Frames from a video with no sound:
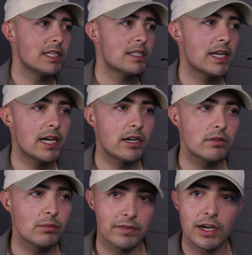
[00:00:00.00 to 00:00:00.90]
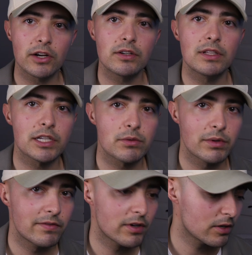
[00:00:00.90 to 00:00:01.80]
sound, we've got our Deluxe
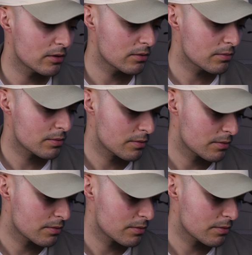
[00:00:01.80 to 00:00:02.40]
reverb.